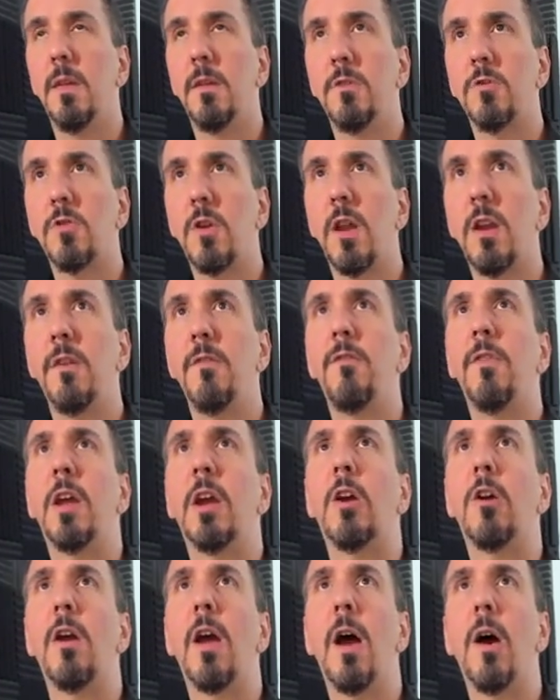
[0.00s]
Tried to
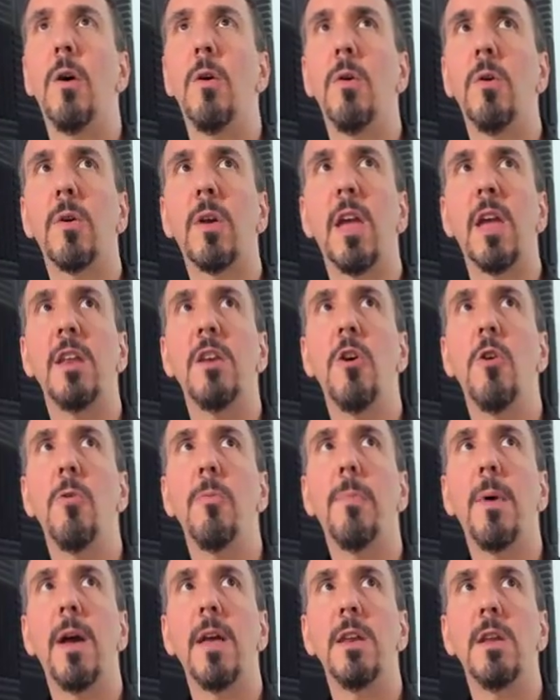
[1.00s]
figure out, okay,
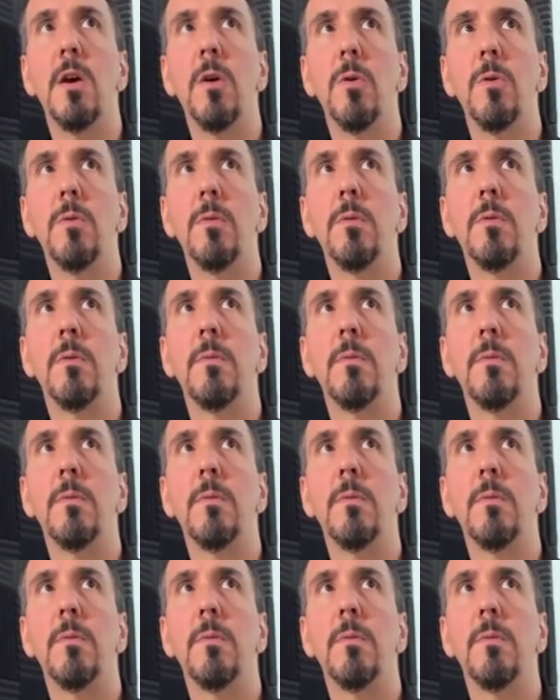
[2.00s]
note by note.